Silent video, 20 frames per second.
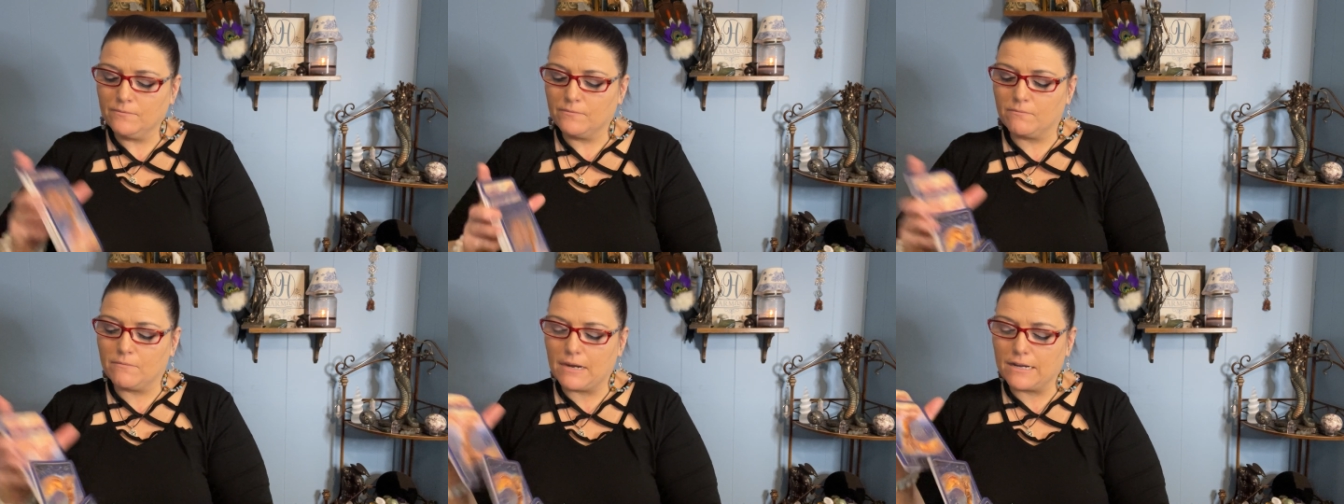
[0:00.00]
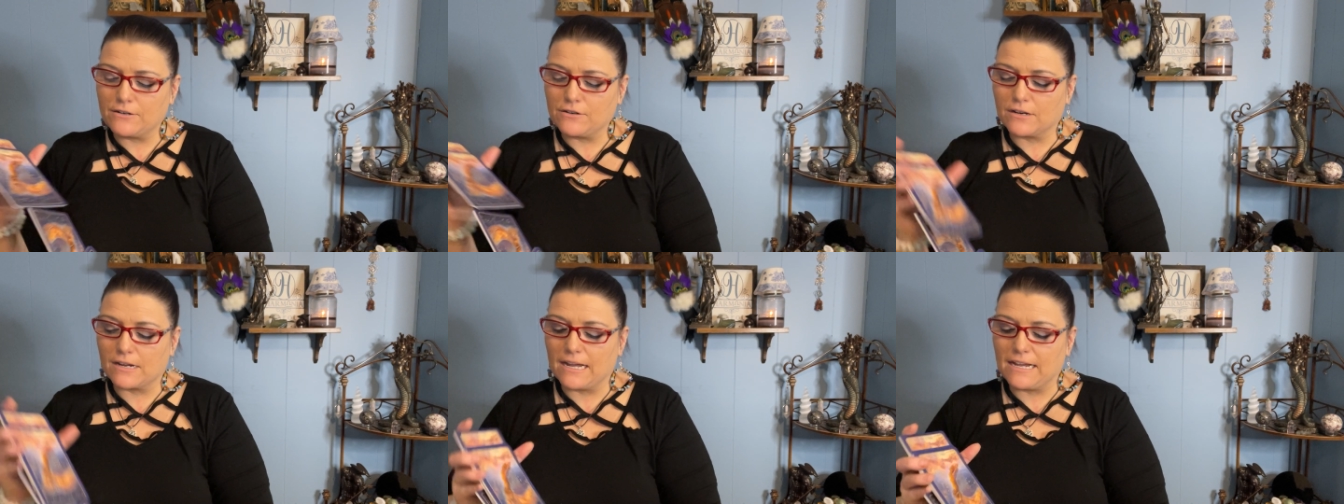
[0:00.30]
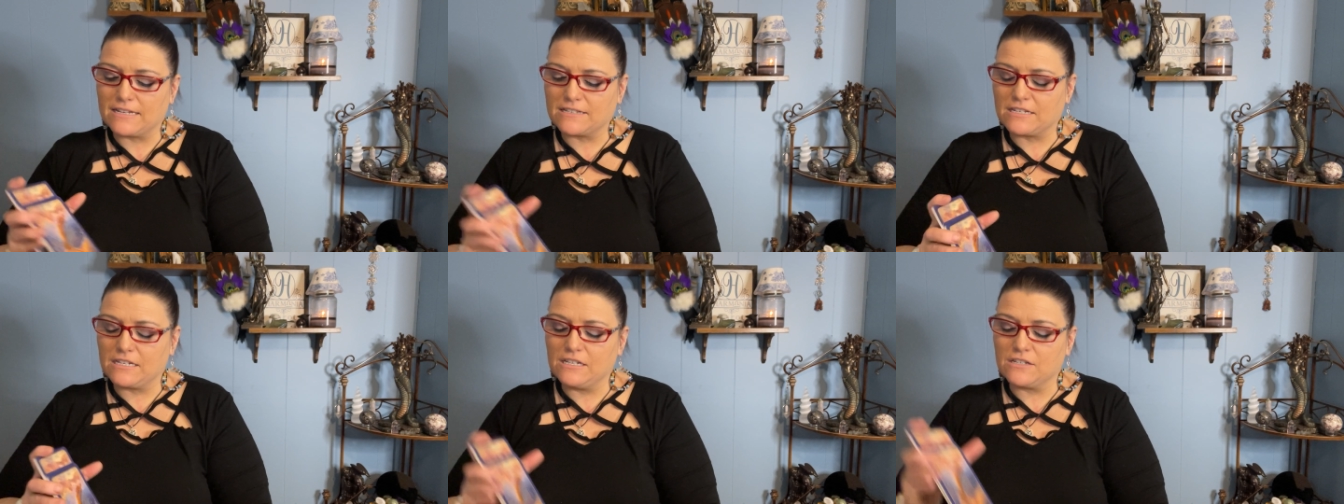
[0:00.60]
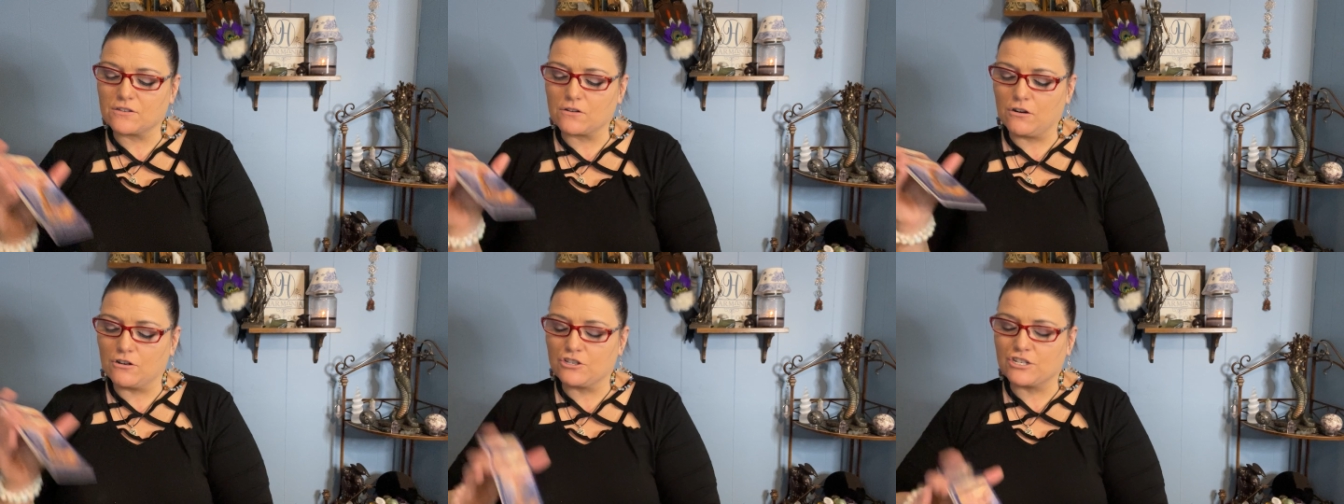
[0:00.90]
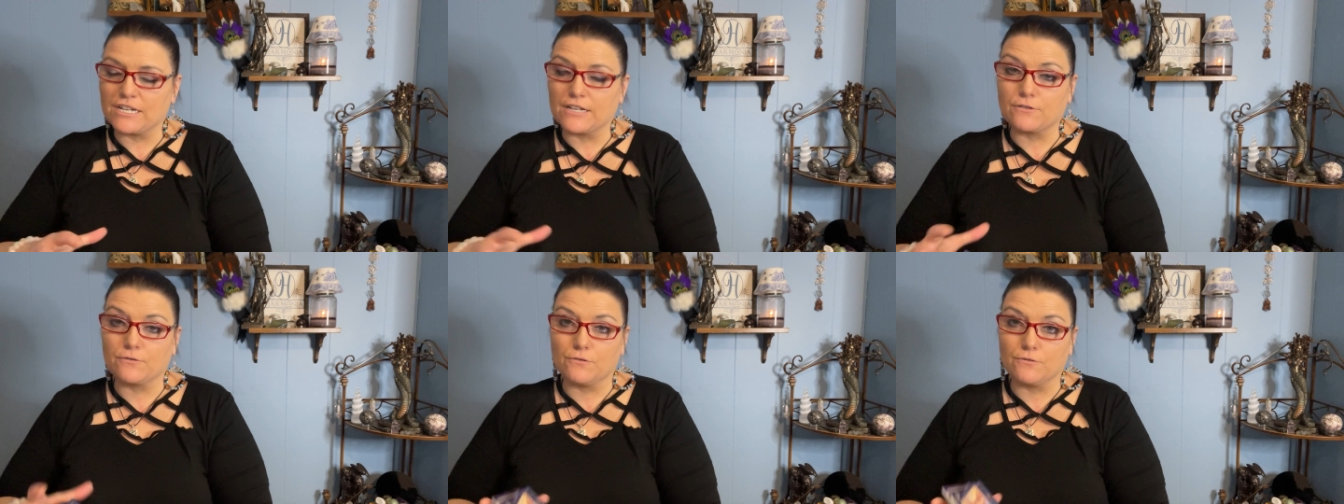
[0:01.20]
Reminder, guys, these are
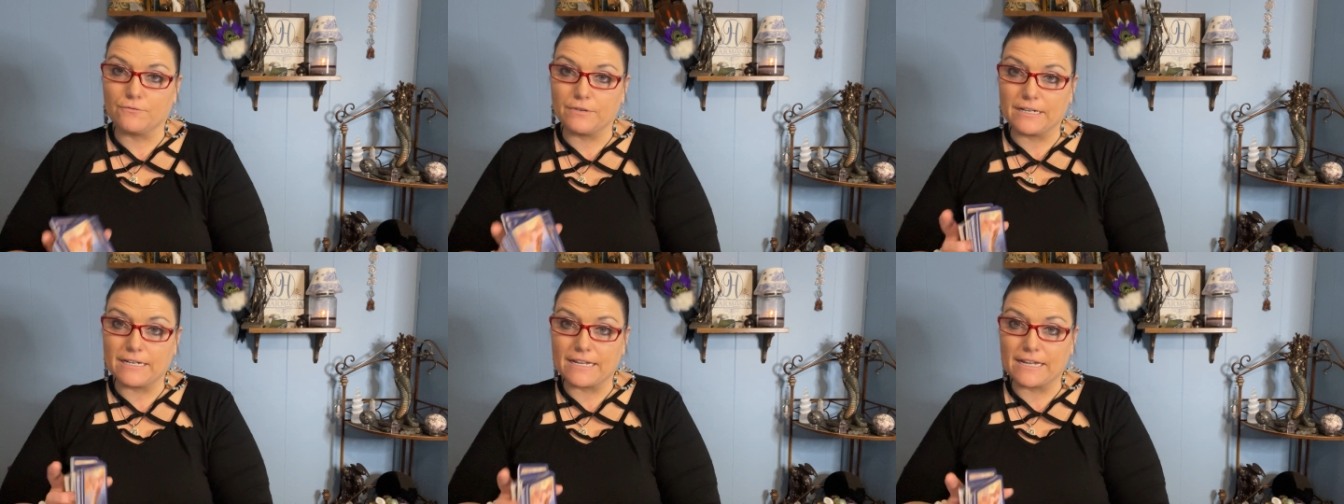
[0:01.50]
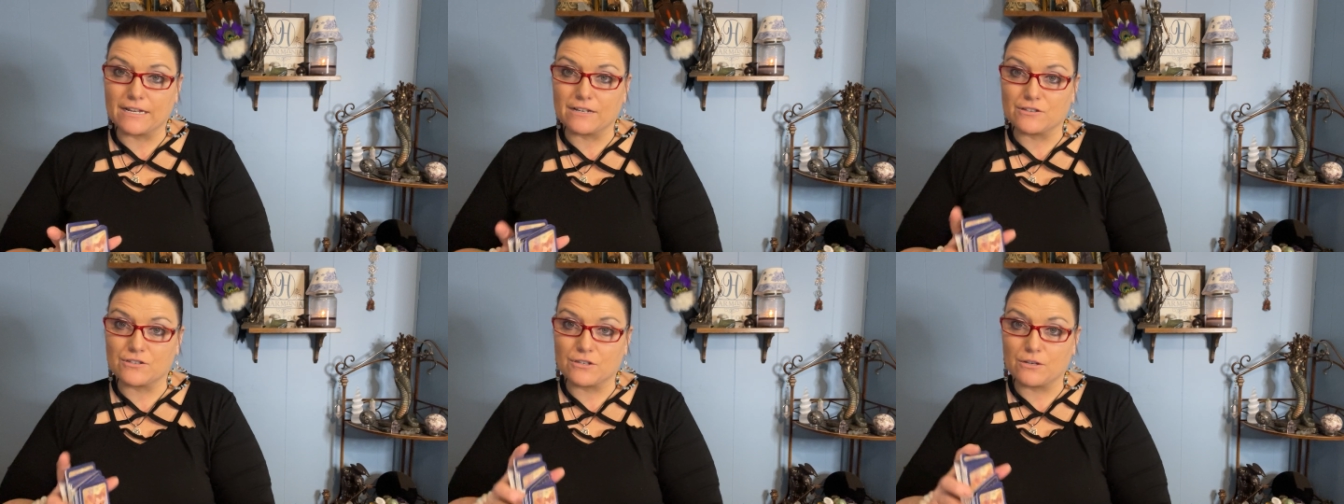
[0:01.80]
general readings,